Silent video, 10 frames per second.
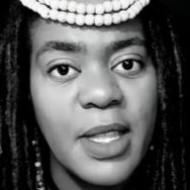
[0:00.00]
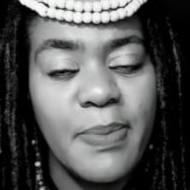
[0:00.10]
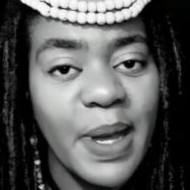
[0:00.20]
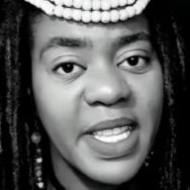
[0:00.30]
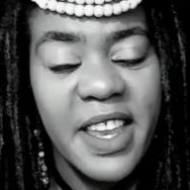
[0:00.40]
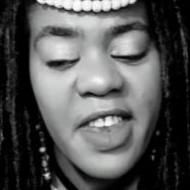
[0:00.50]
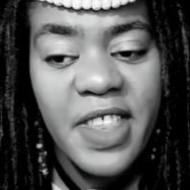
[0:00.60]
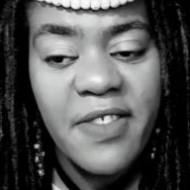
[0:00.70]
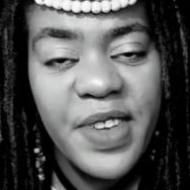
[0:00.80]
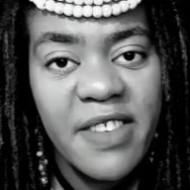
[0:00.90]
but
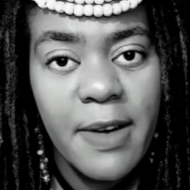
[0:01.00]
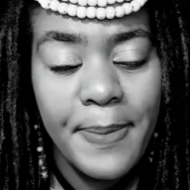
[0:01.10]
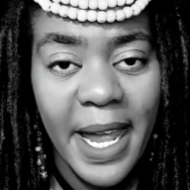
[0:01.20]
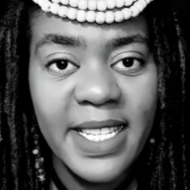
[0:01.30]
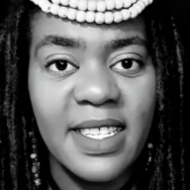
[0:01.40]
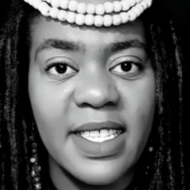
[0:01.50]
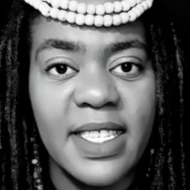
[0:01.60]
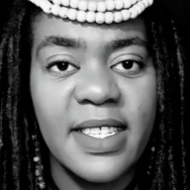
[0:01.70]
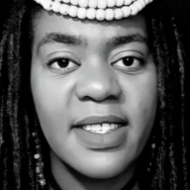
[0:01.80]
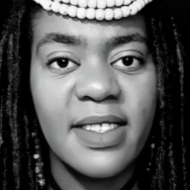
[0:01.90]
they've never practiced.